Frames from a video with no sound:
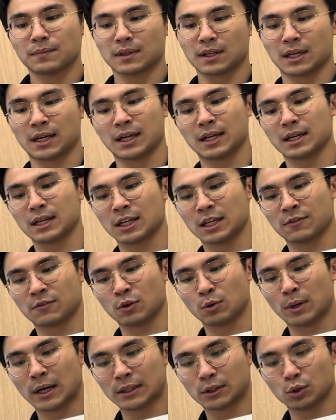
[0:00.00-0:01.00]
Okay, if
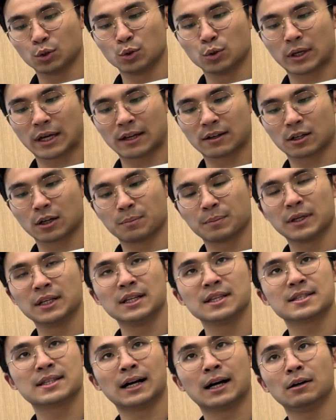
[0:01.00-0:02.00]
you want to, you can copy
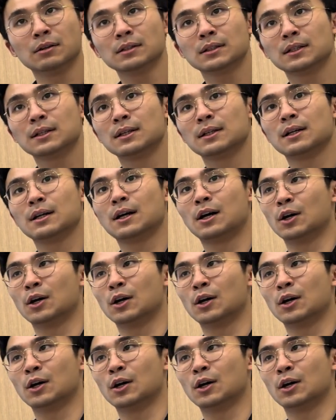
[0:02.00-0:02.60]
this down.